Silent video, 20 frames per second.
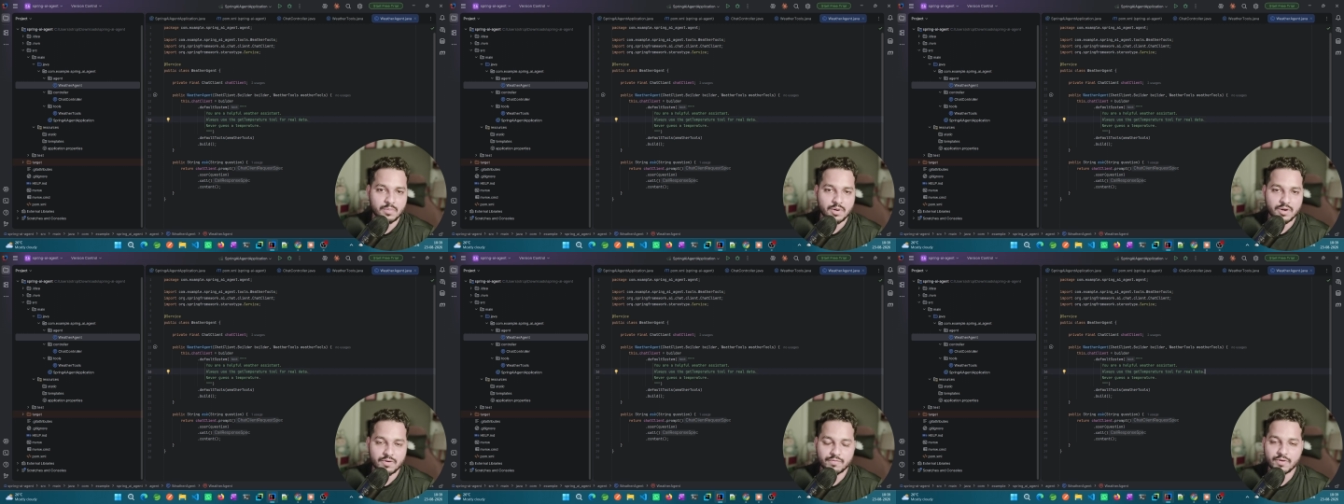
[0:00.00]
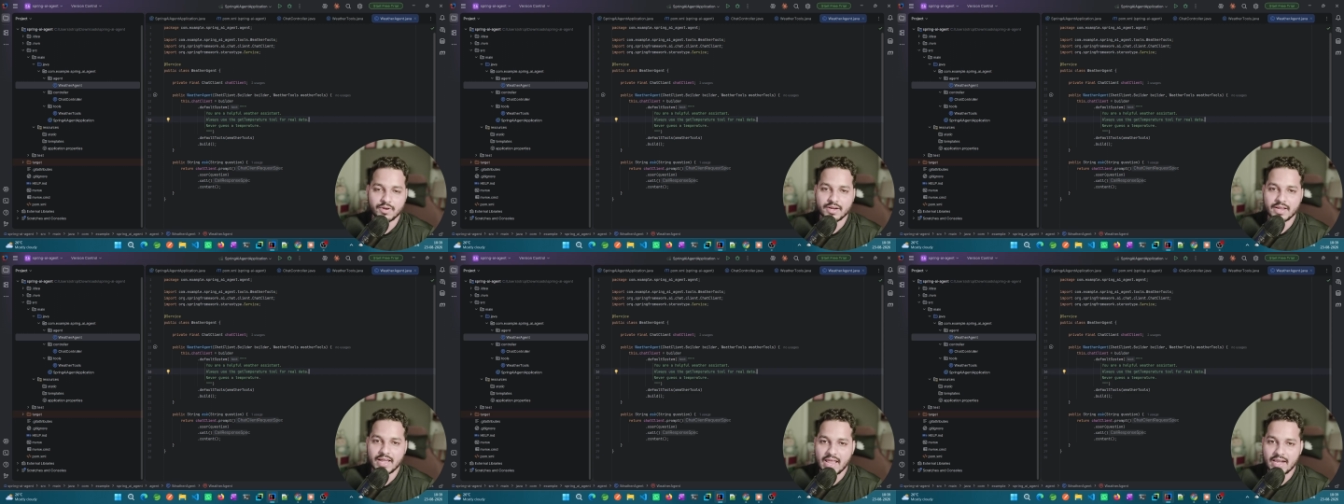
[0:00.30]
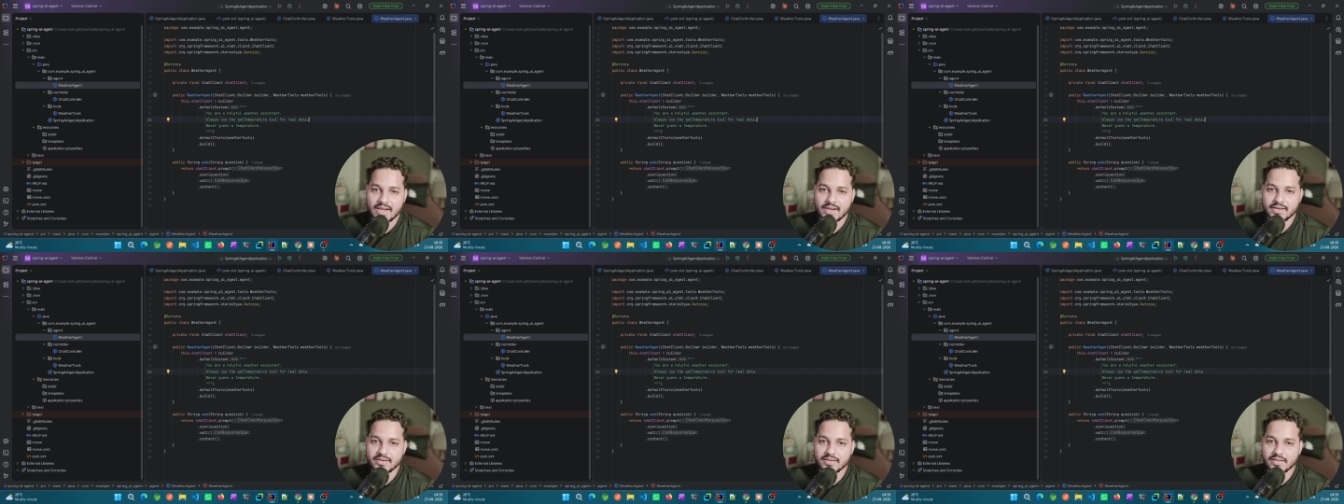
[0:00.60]
but for
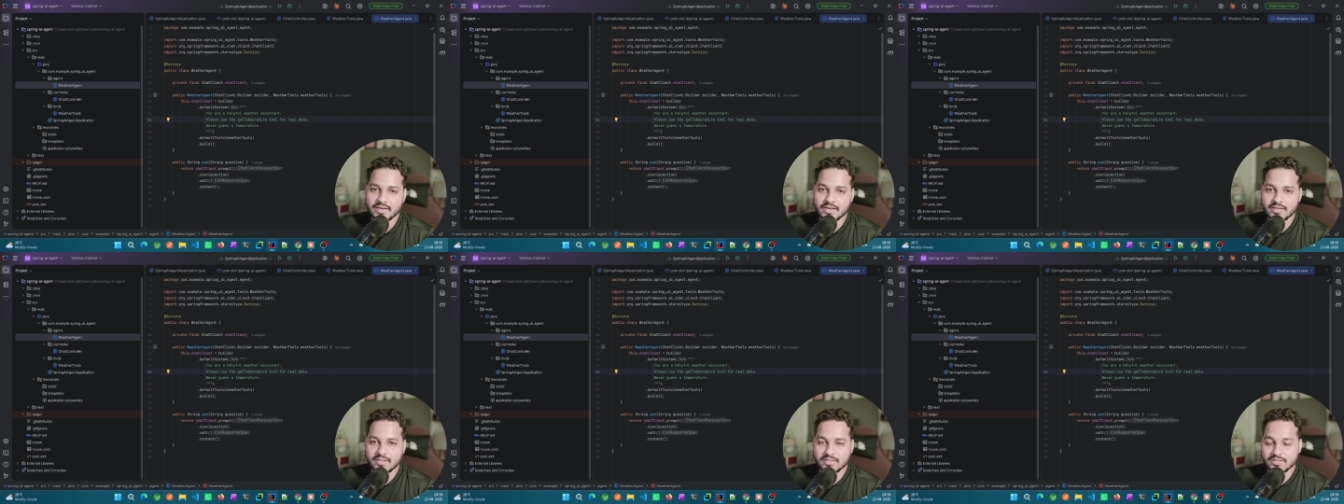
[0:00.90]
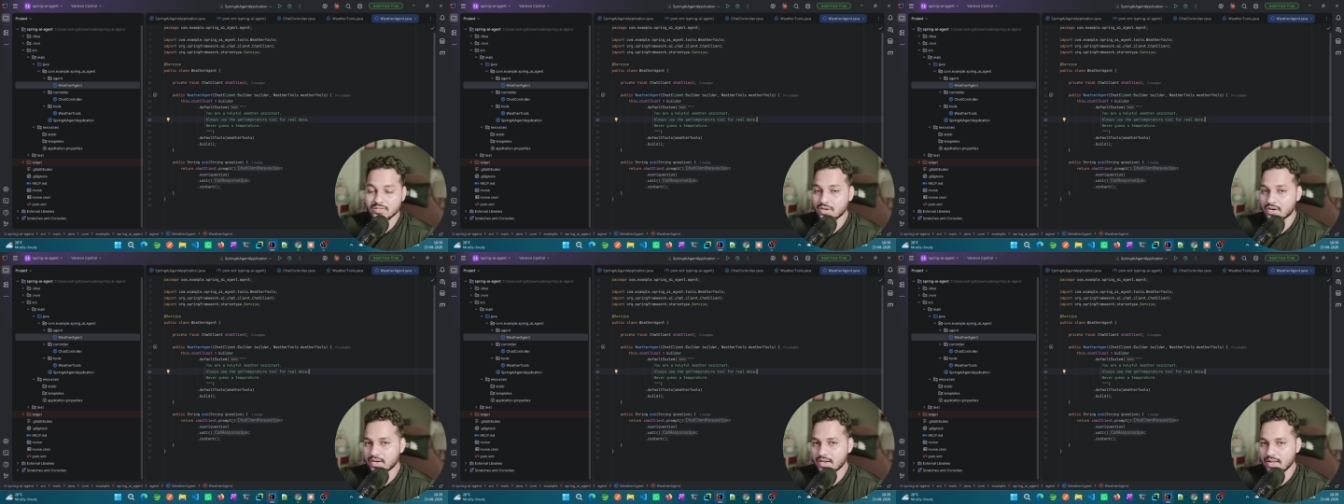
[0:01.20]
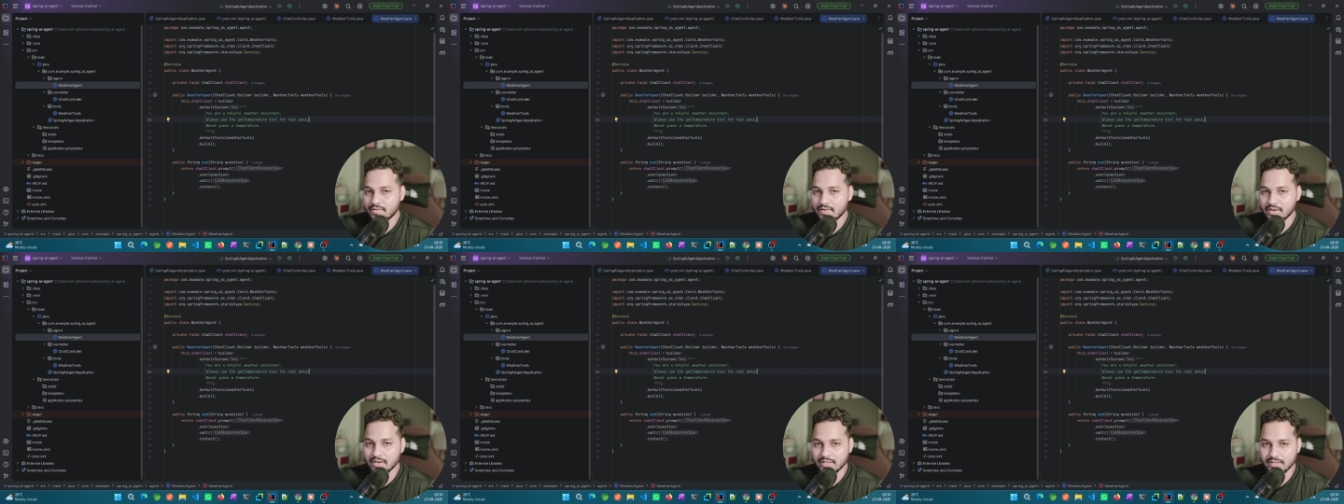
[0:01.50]
calendar it does not
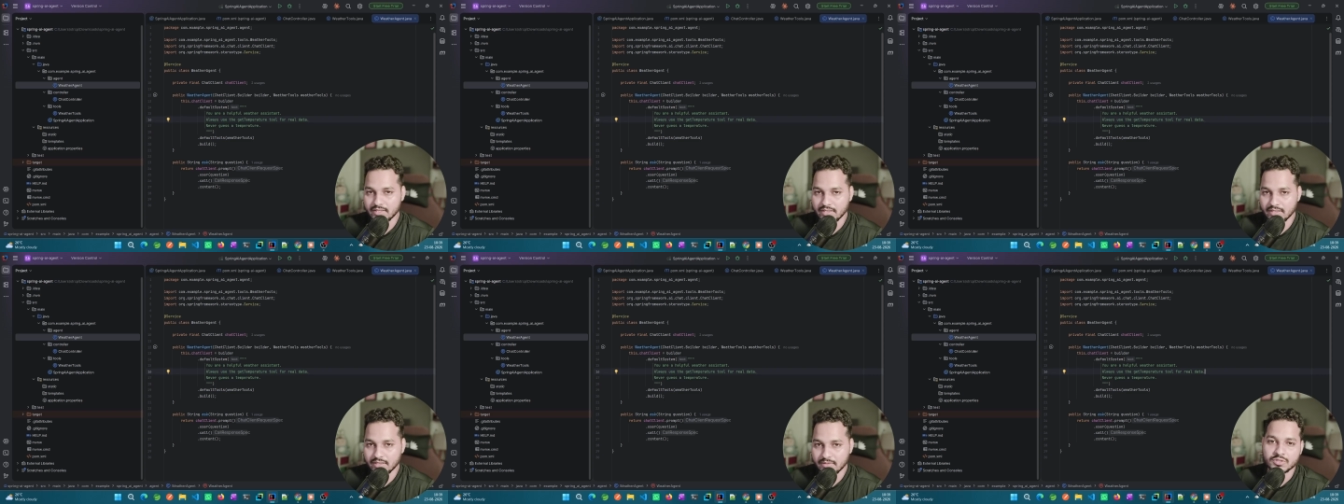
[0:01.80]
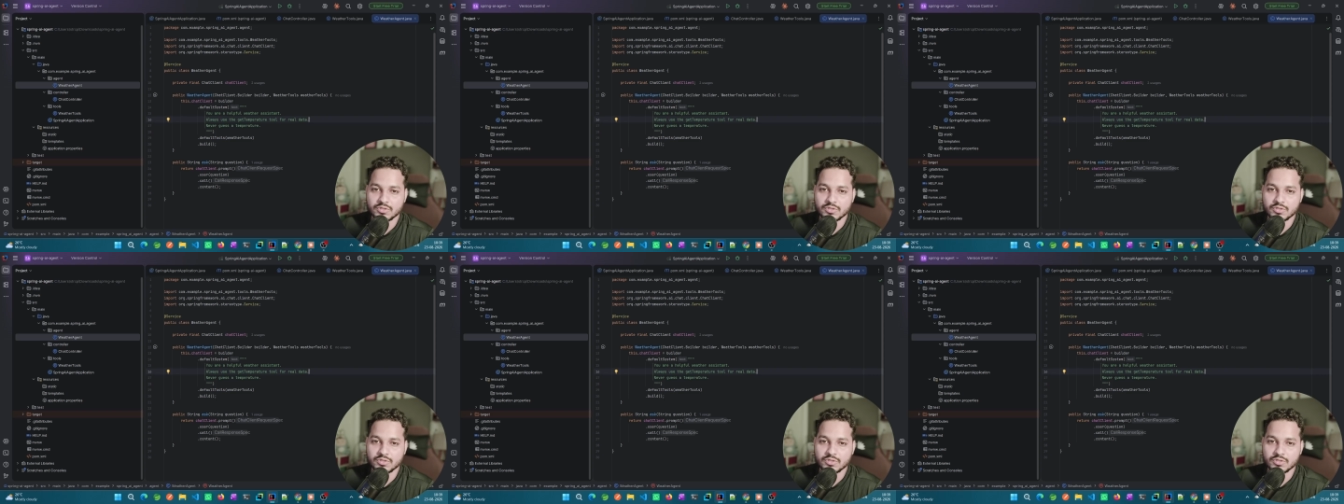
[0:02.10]
have anything.